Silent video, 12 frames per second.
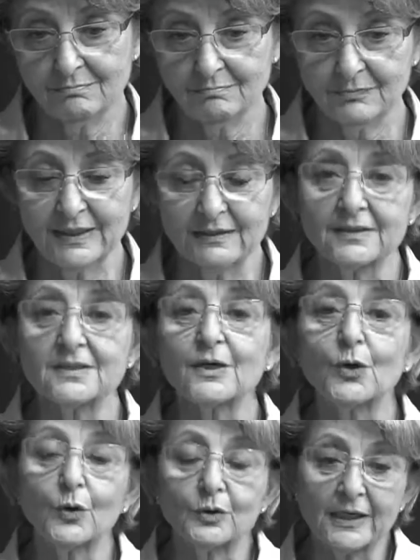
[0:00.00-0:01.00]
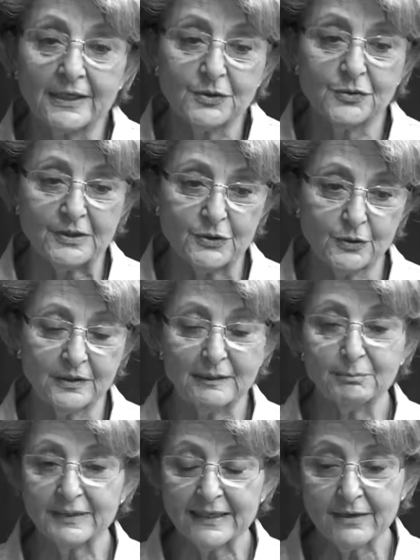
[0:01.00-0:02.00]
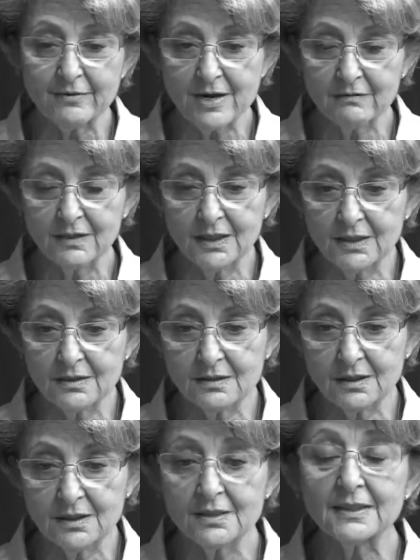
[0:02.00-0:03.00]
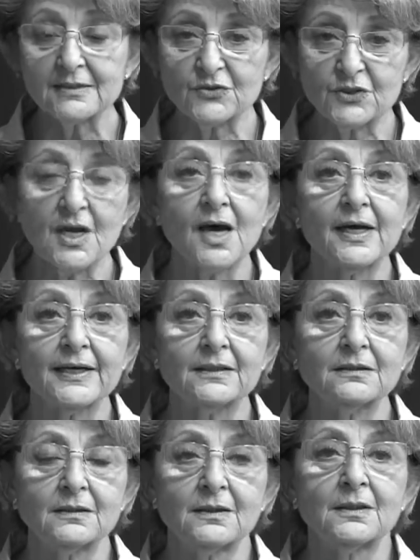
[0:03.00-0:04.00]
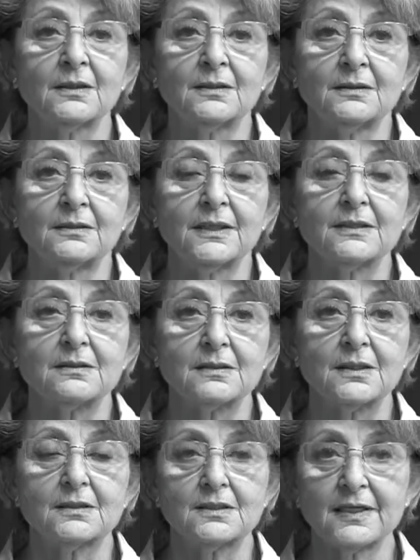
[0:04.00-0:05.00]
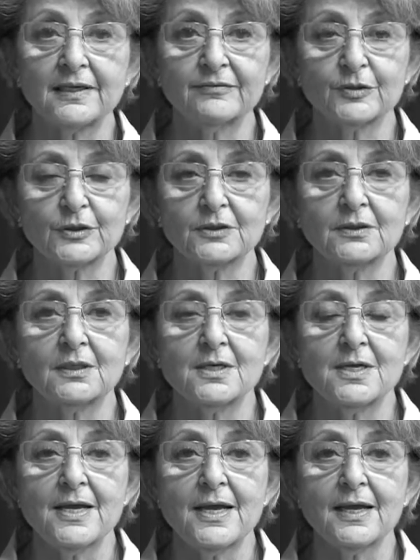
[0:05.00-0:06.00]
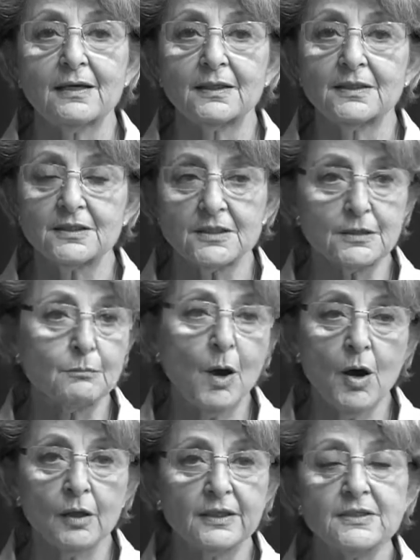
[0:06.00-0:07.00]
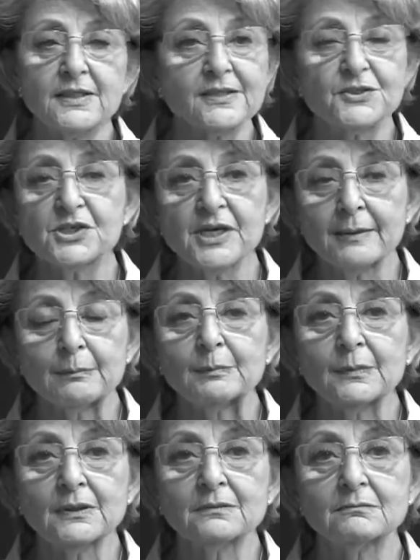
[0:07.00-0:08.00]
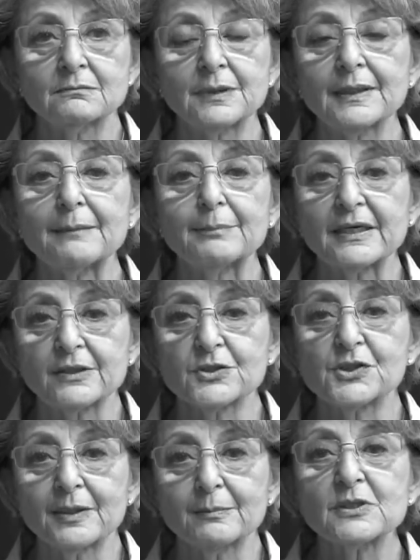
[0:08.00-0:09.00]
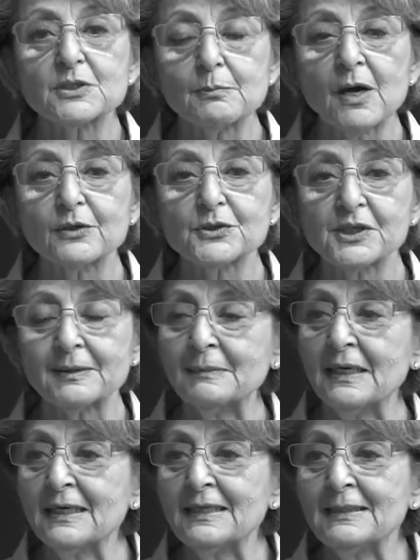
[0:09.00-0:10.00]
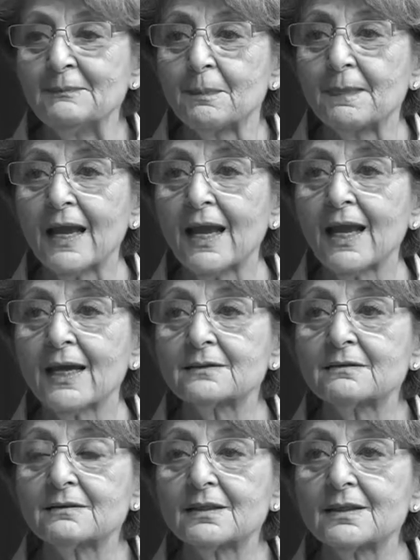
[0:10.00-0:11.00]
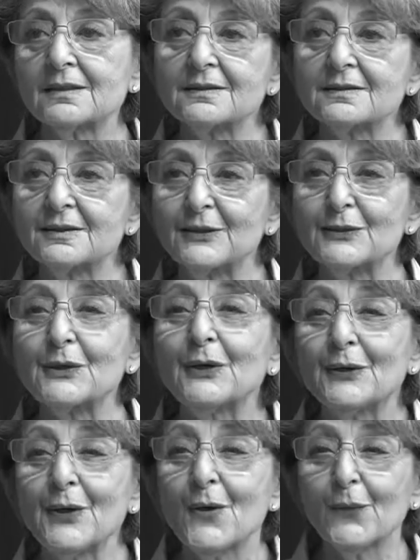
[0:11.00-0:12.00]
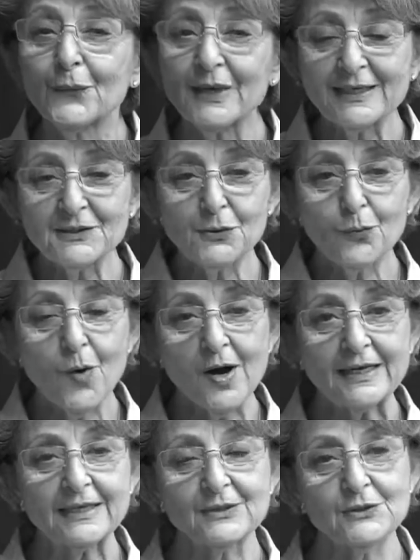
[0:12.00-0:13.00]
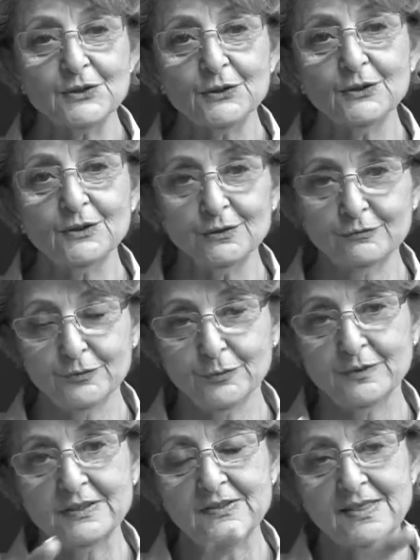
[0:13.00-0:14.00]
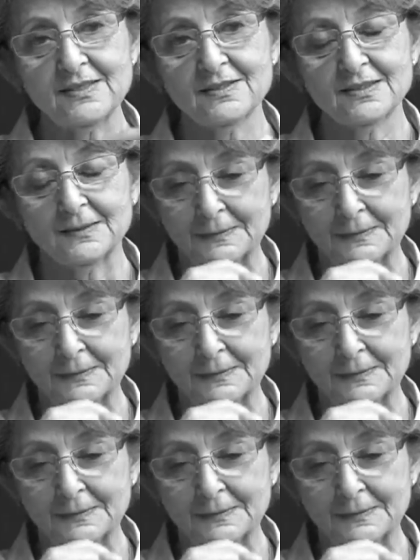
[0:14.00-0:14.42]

well, it's a cold country, so their playground is inside. It's covered, and it's small. It's a gym, about a gym, a small gym, and we had to walk in a circle for recess.